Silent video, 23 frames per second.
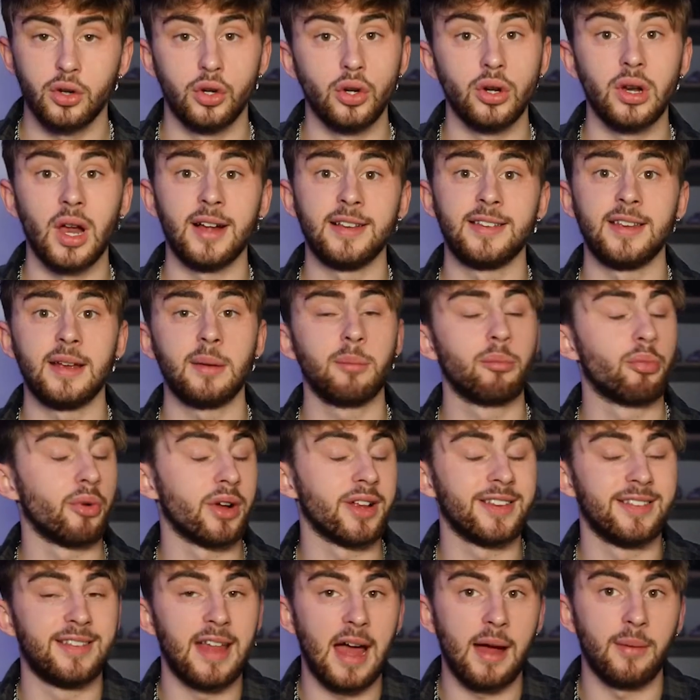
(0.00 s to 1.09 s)
Good lighting
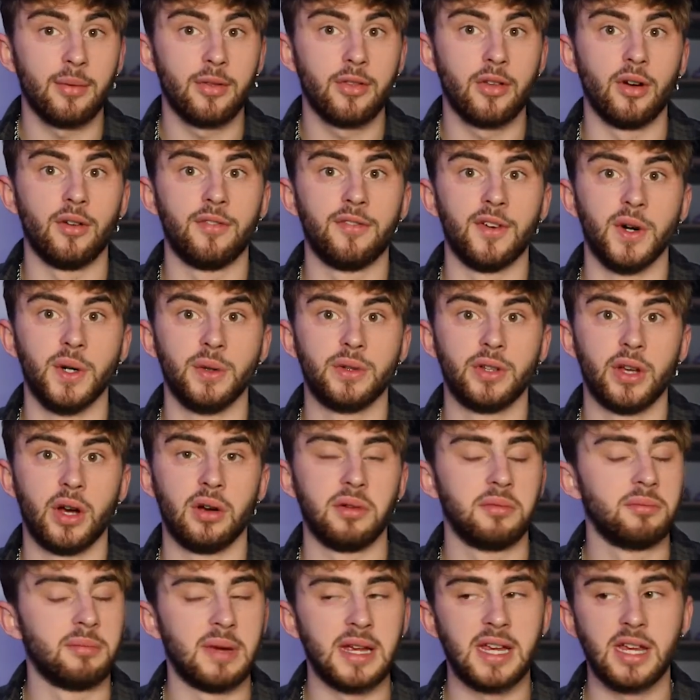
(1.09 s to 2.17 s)
brings depth to your
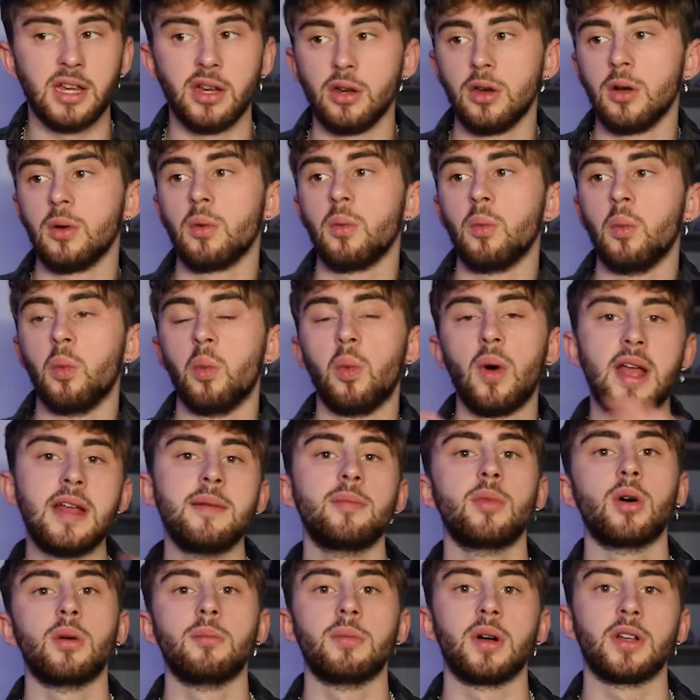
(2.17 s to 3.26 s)
photo, making you look way
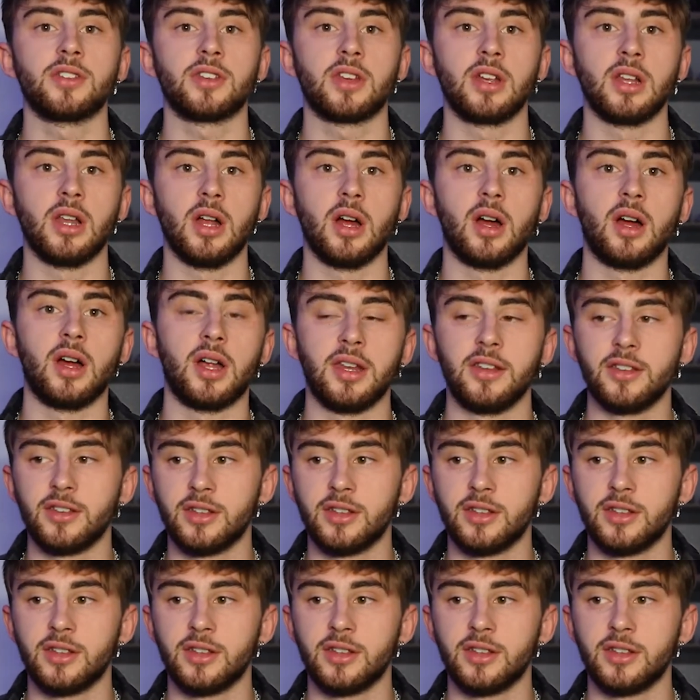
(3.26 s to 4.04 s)
more muscular, and it's